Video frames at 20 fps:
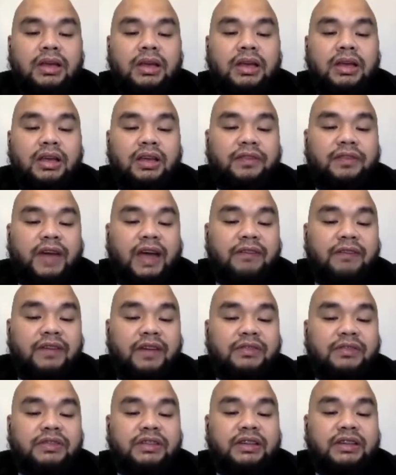If
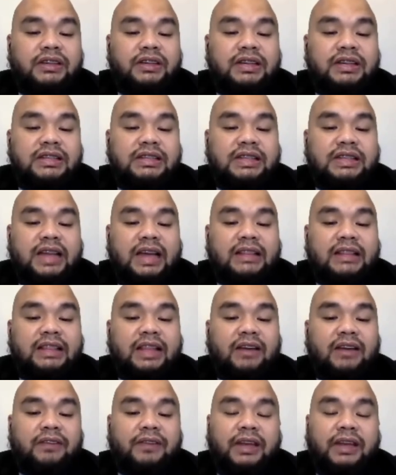IVF center is not
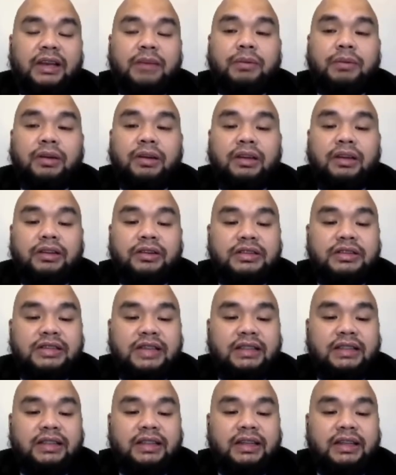available in your
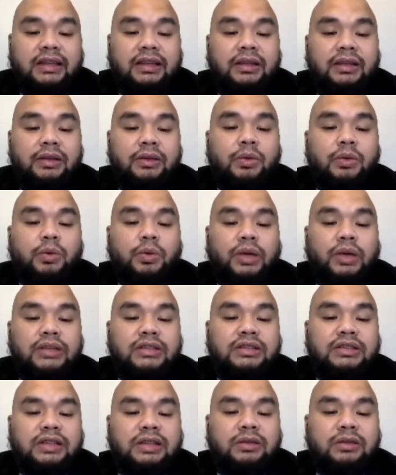setting, you can still